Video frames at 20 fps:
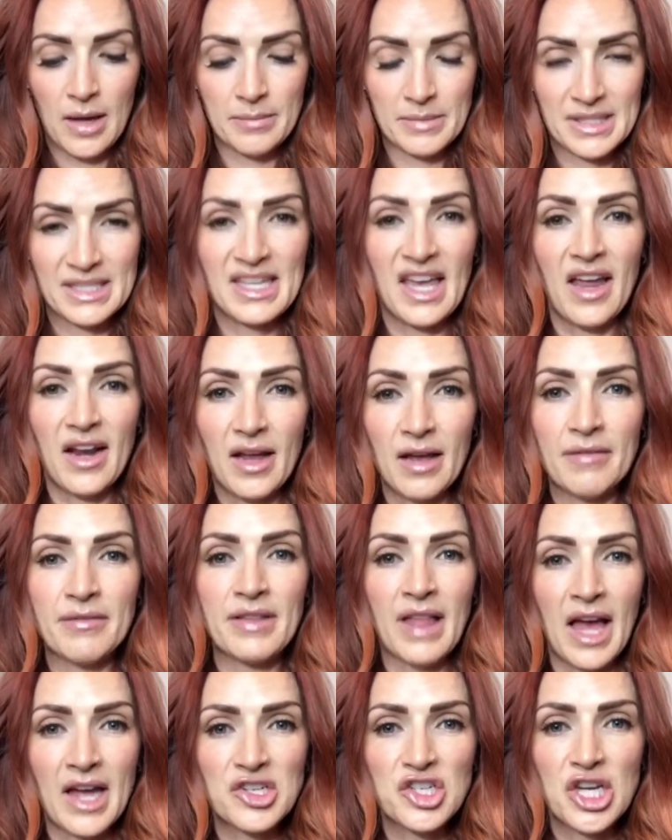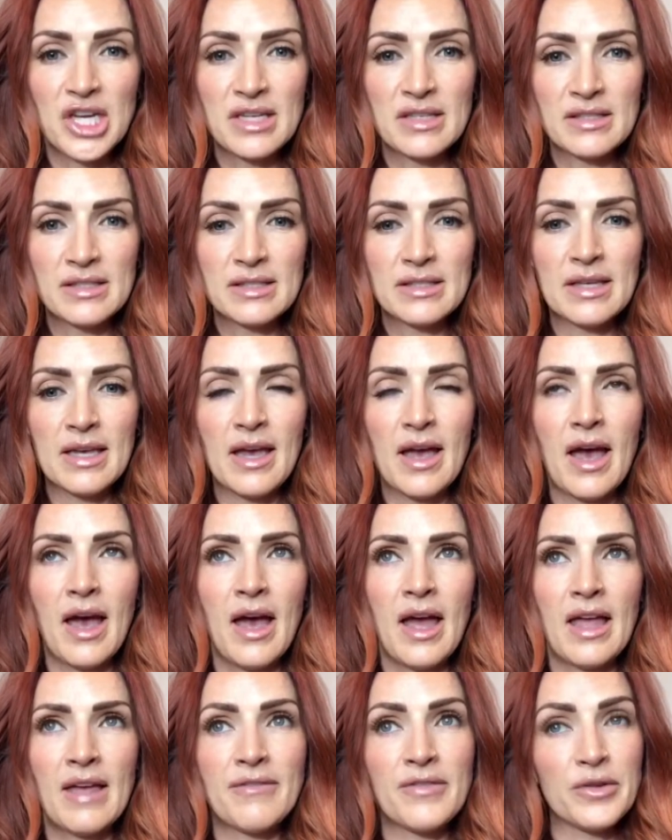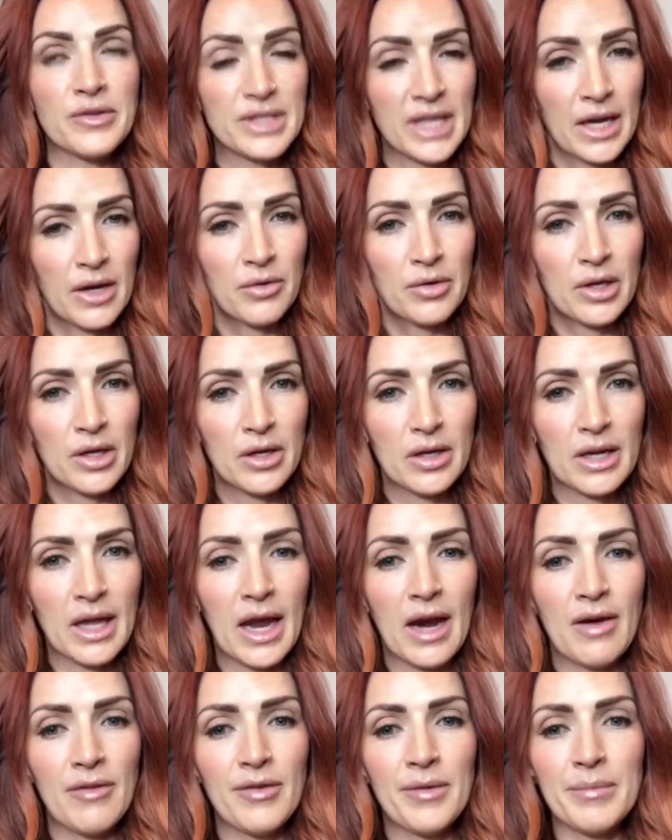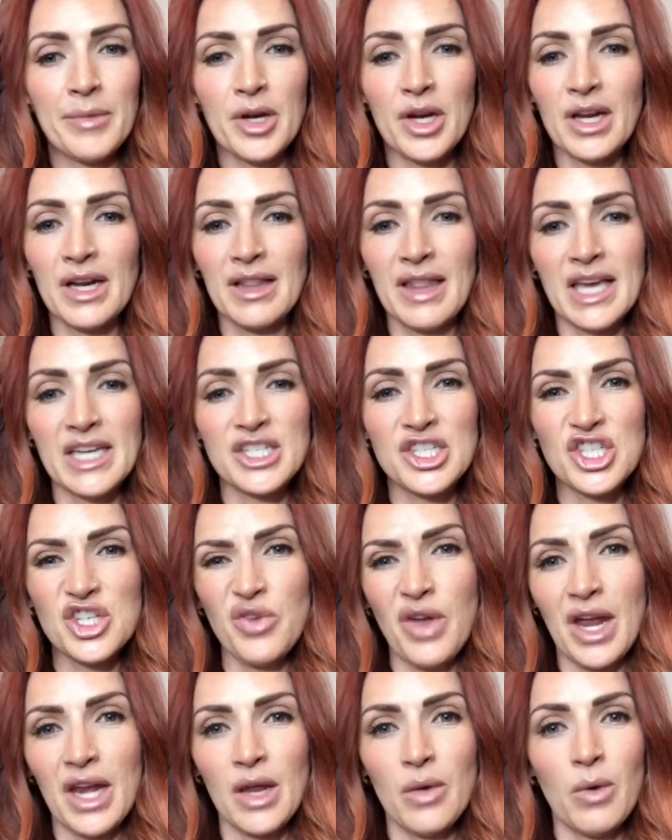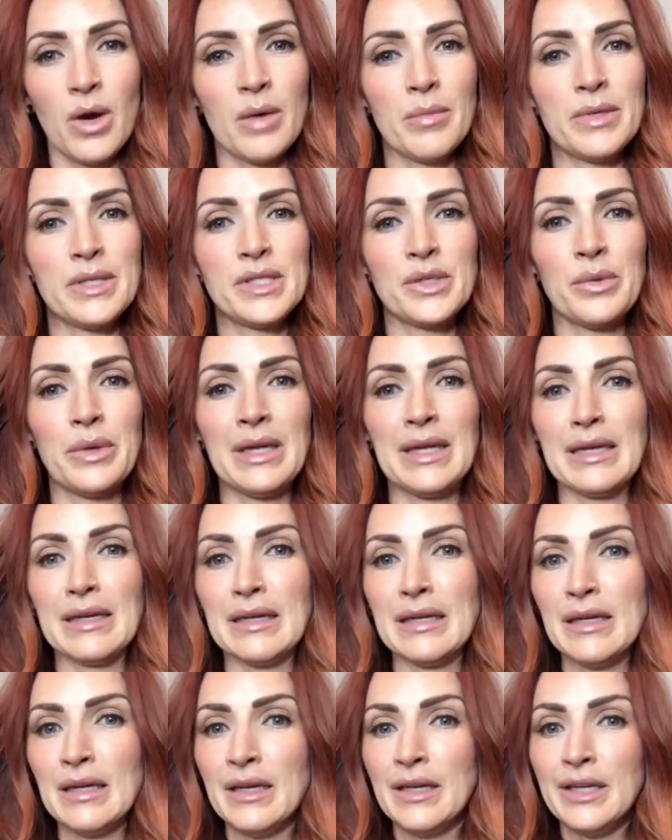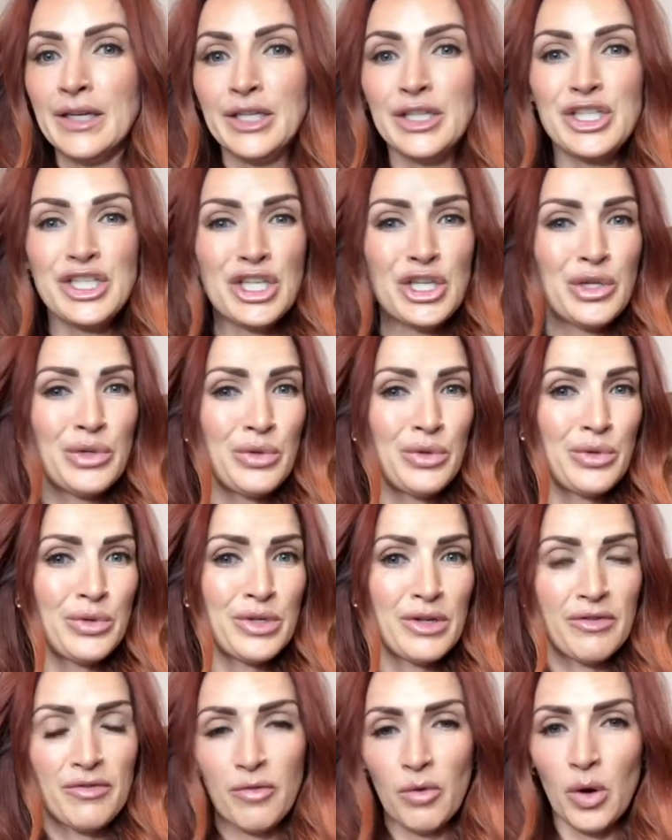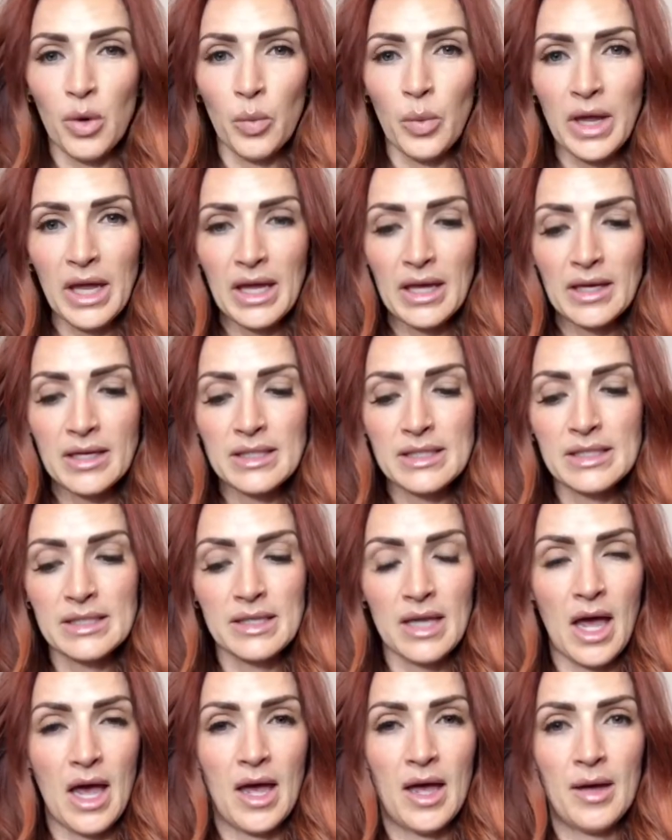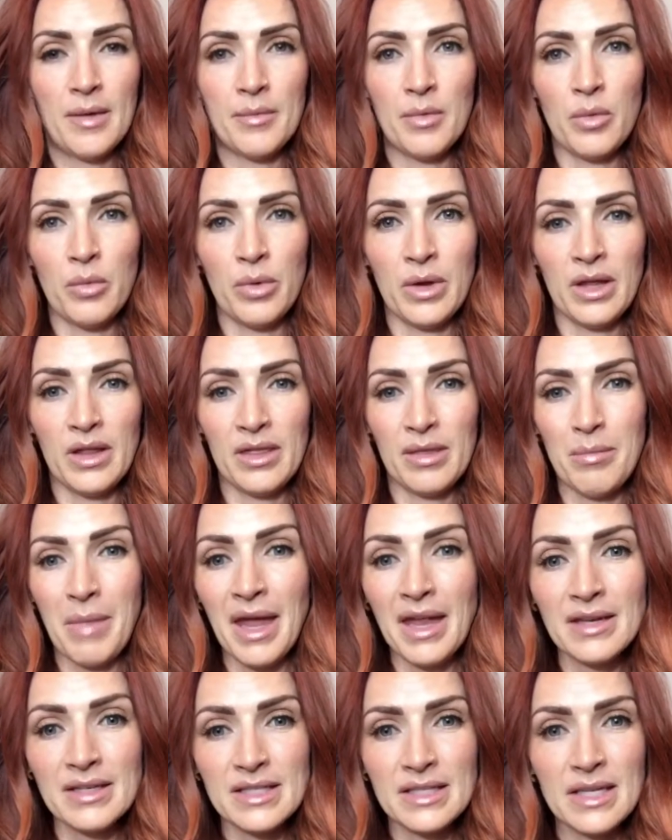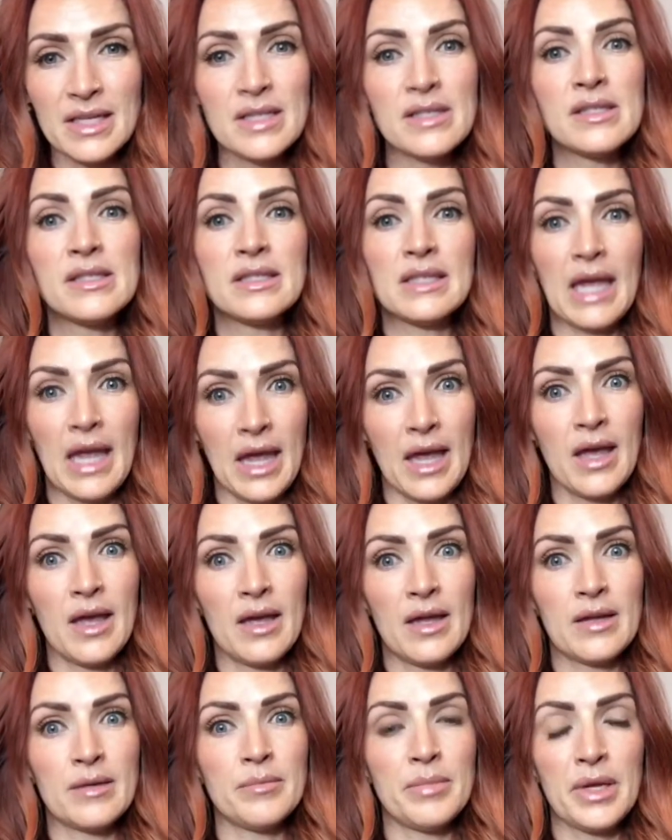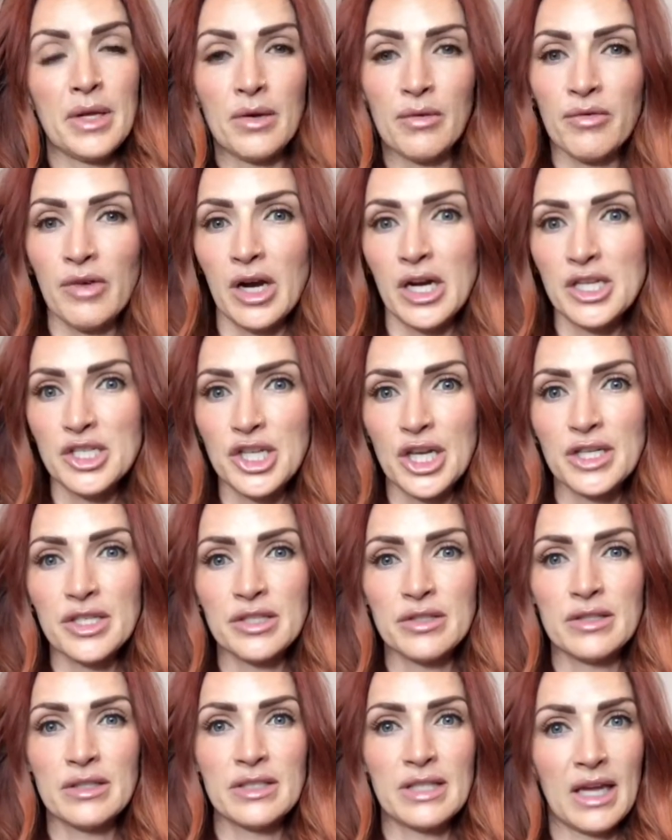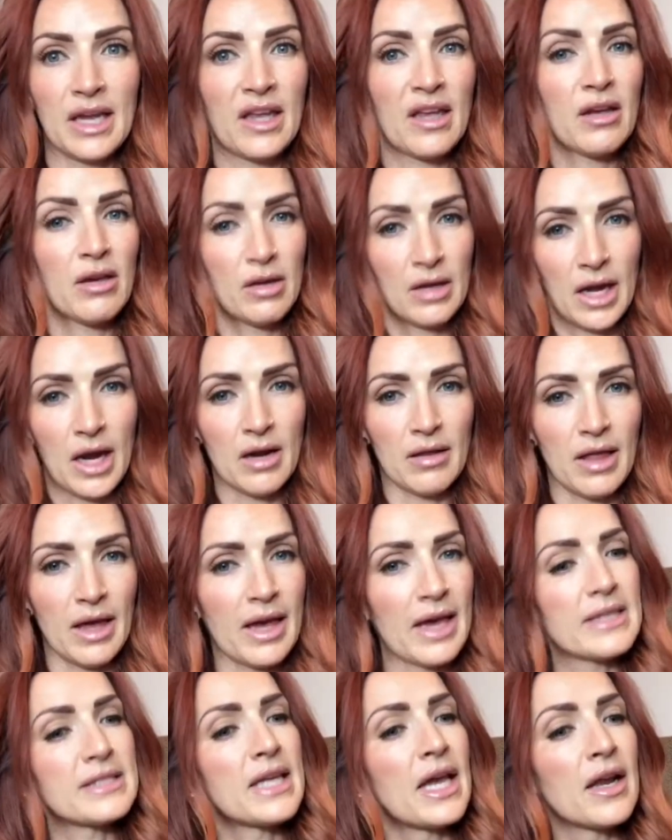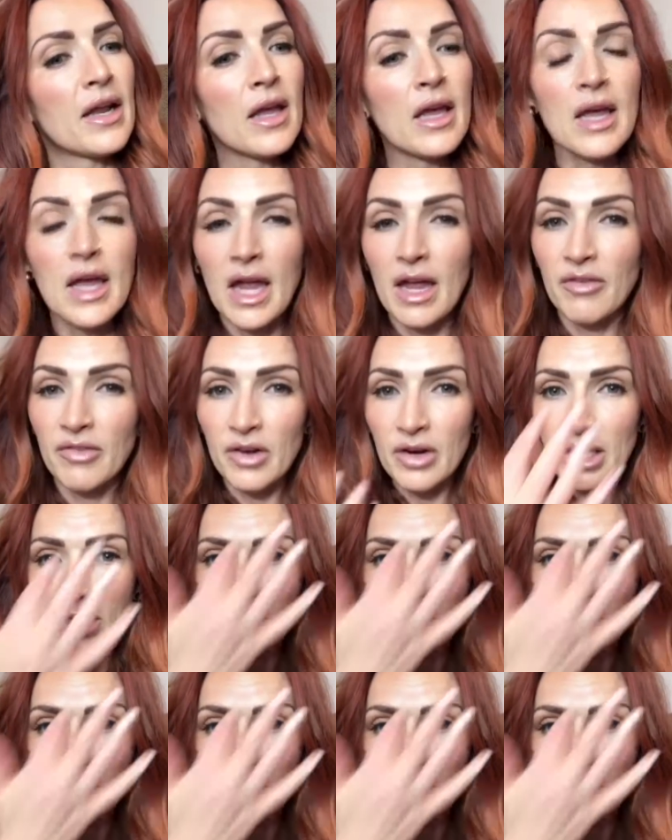set of lashes. If you take really good care of them, they're gonna last you anywhere between 2 to 4 weeks with maintenance and being very gentle and taking good care, like I said. If you're